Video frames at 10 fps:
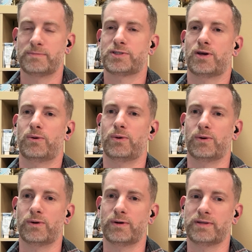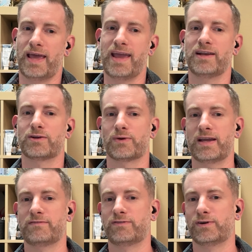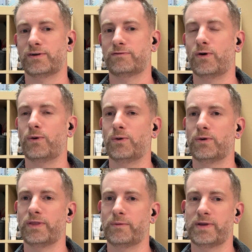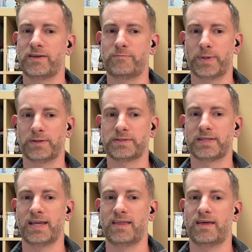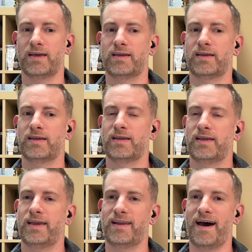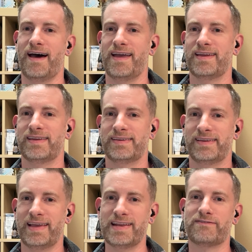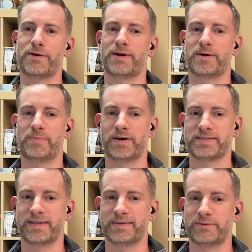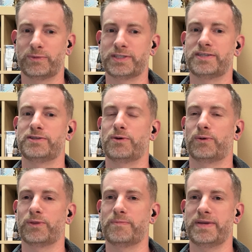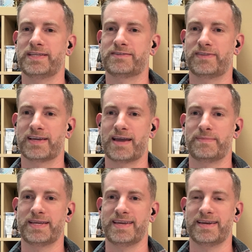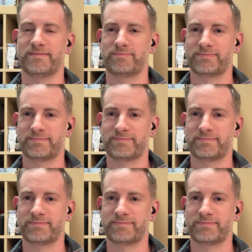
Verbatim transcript: I'm so awed and grateful for all that we have built together, and I, and everyone at Posit wishes you all the best for the coming year.